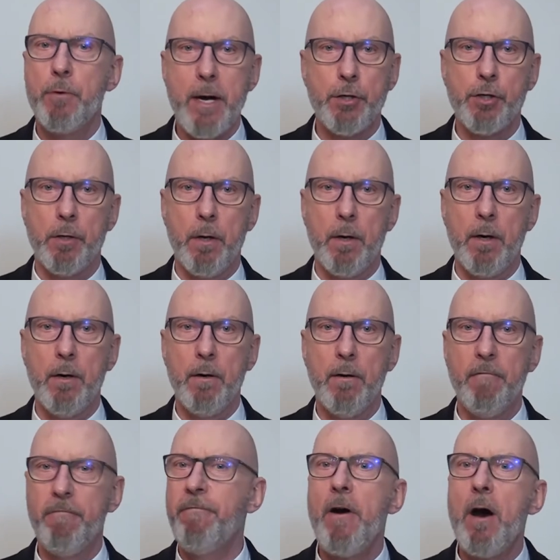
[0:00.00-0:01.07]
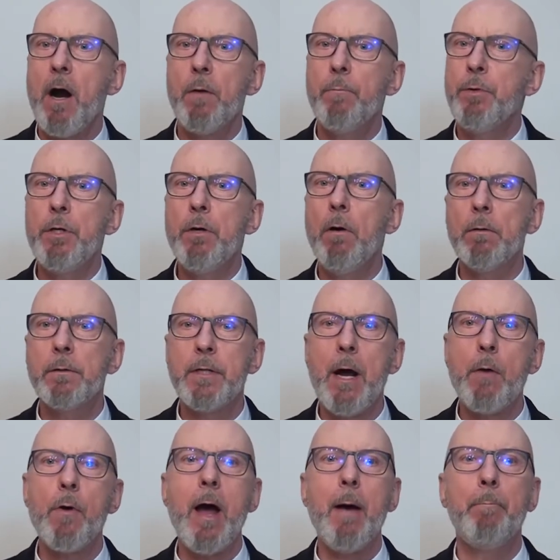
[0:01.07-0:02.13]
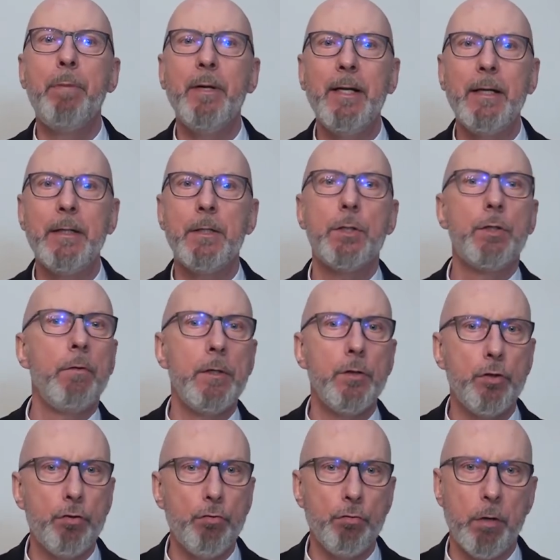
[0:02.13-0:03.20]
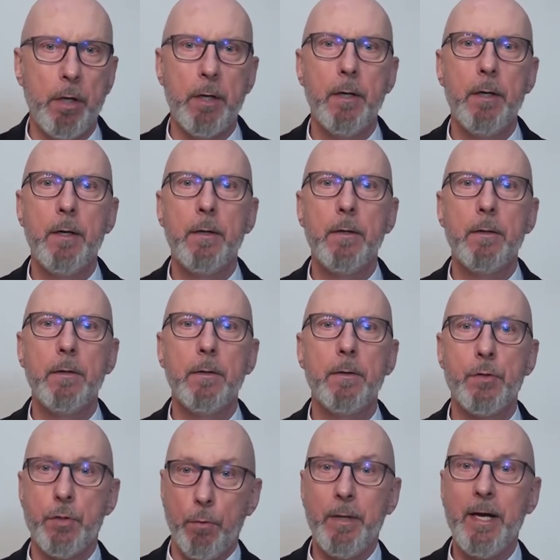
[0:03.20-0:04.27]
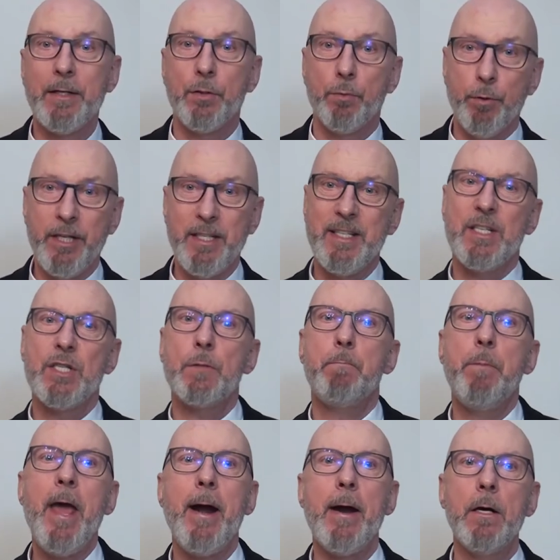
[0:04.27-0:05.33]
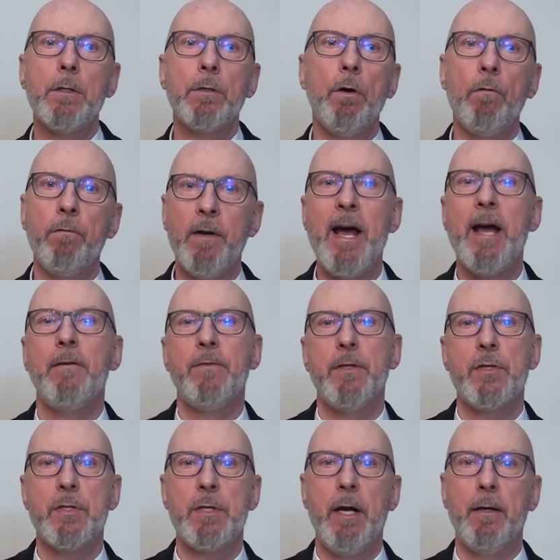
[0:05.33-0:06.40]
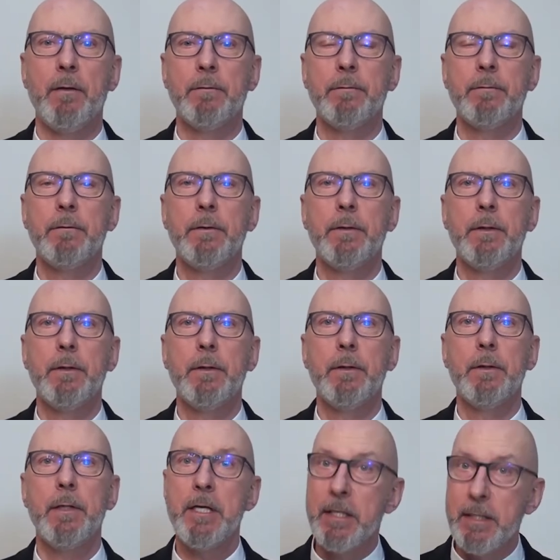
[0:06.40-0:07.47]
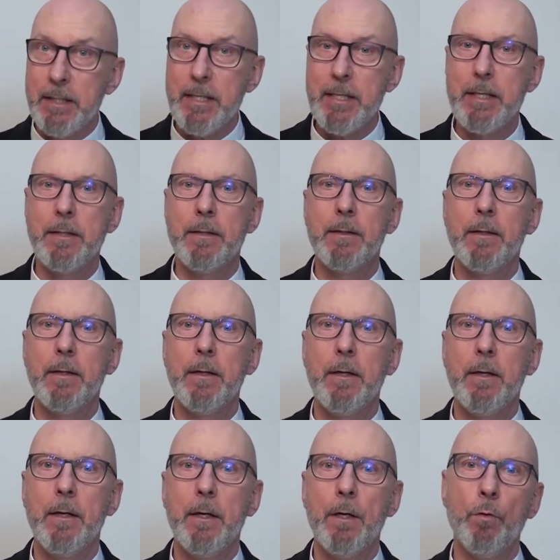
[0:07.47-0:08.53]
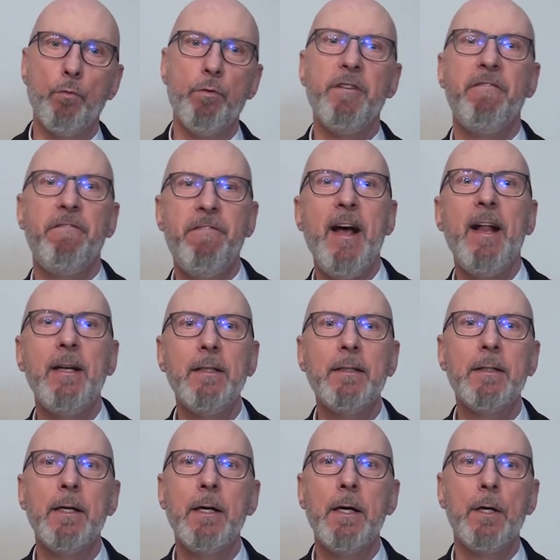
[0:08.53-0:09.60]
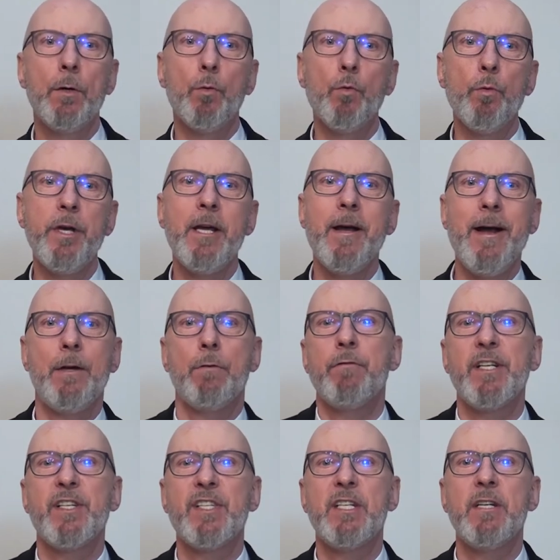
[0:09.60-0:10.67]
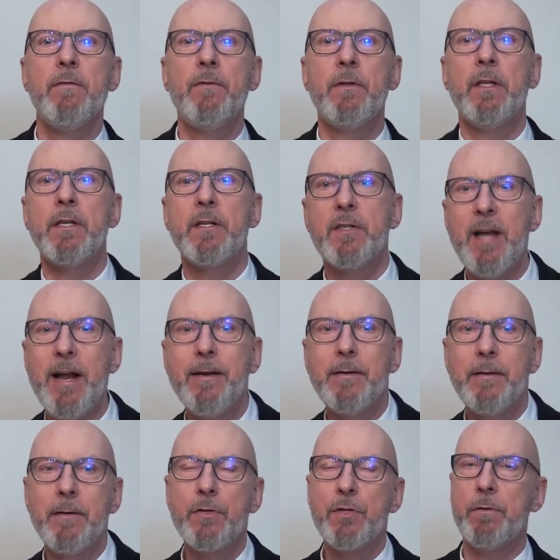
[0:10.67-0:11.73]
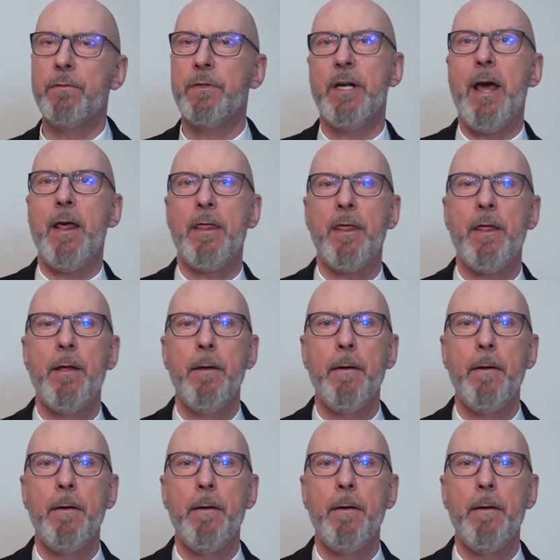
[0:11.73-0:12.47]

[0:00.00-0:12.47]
pressure, far beyond our ability to endure, so that we despaired of life itself. Indeed, we felt we had received the sentence of death.